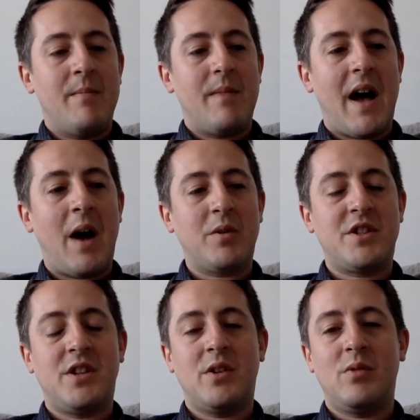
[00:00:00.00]
how
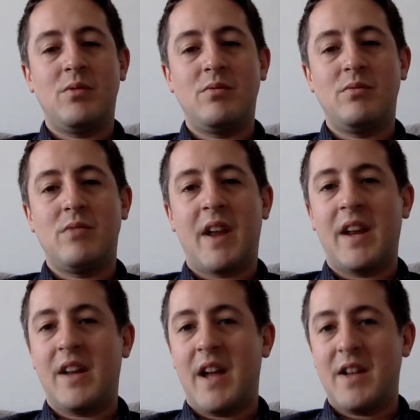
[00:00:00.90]
to
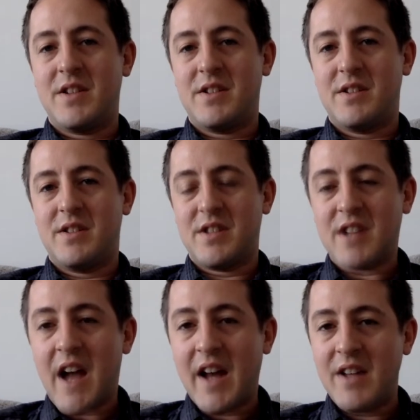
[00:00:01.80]
recognise the
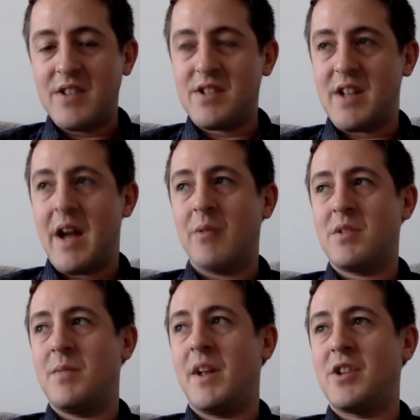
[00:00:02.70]
signs, how
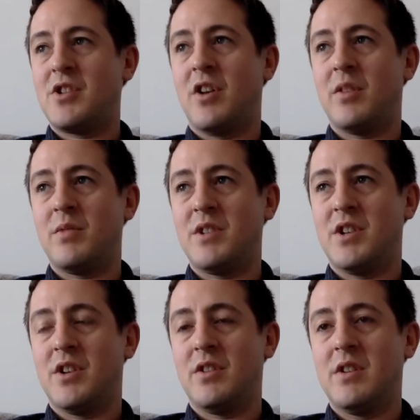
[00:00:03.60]
to make sure that we
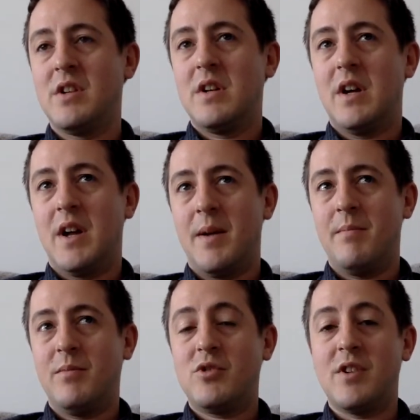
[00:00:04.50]
don't
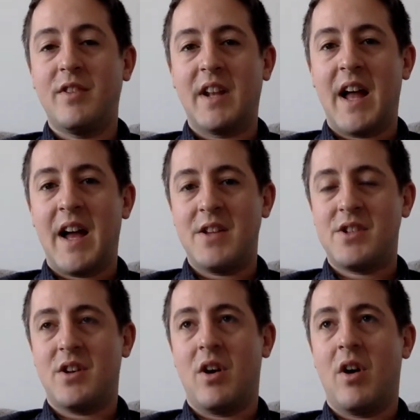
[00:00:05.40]

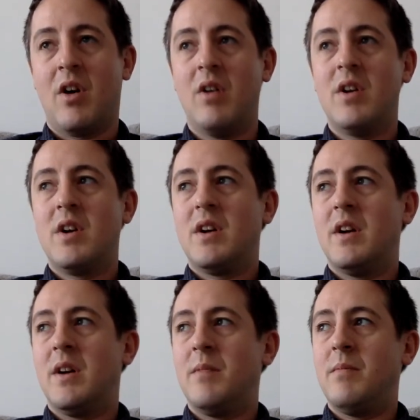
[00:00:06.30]
trivialise or
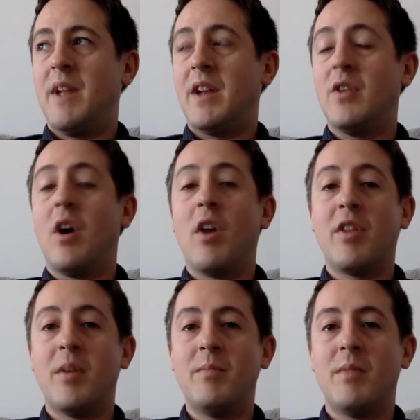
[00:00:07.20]
ignore
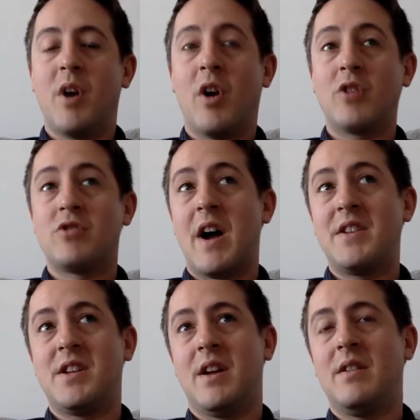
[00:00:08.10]
them, or try
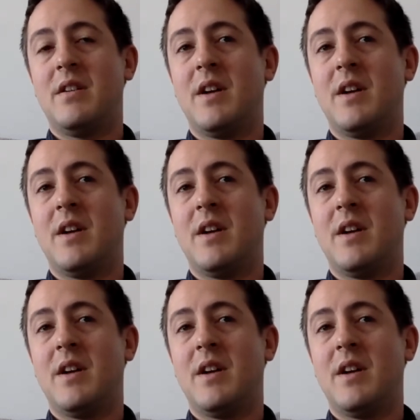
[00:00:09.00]
to